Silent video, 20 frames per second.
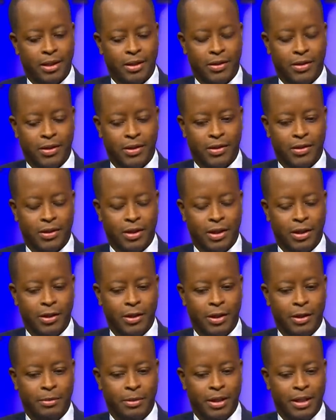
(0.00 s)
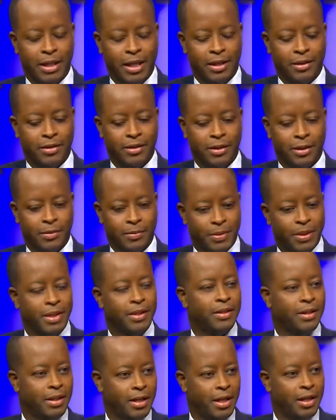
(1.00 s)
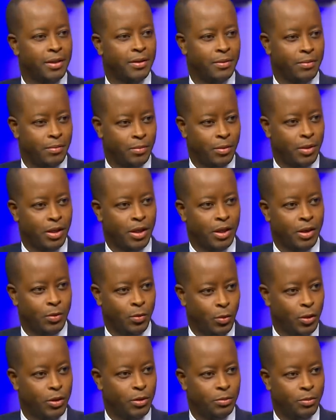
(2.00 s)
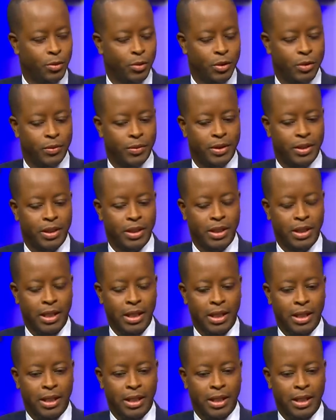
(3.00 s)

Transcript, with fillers: sickle cell anemia in that circumstance, and I was born with it.